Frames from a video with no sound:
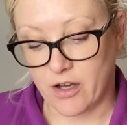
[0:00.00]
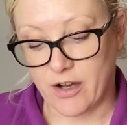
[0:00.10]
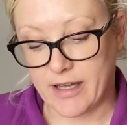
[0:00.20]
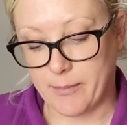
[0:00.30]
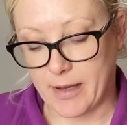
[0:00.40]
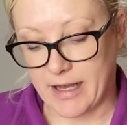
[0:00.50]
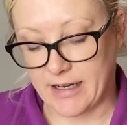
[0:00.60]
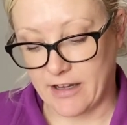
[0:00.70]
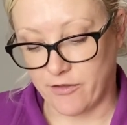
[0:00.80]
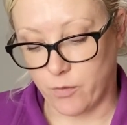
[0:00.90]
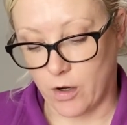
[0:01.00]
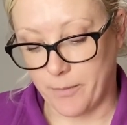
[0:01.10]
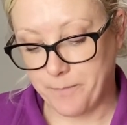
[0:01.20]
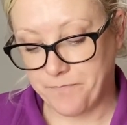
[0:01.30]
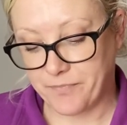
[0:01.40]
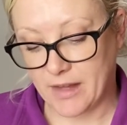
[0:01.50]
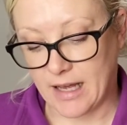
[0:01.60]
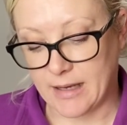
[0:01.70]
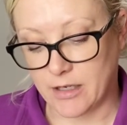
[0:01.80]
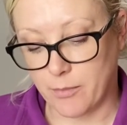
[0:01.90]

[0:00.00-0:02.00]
Ironman F1 and